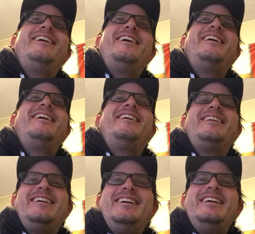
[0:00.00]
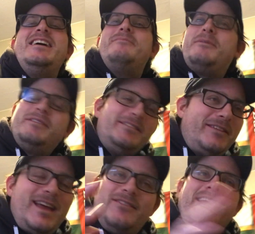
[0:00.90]

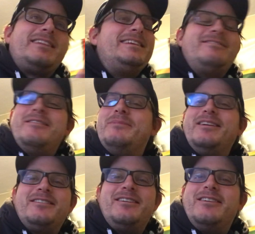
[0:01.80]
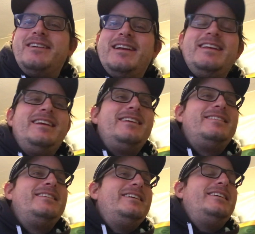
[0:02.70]
but they have like Leroy Butler already,
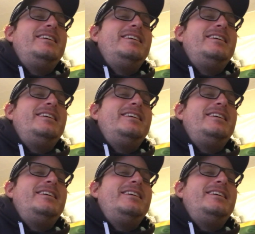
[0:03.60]
and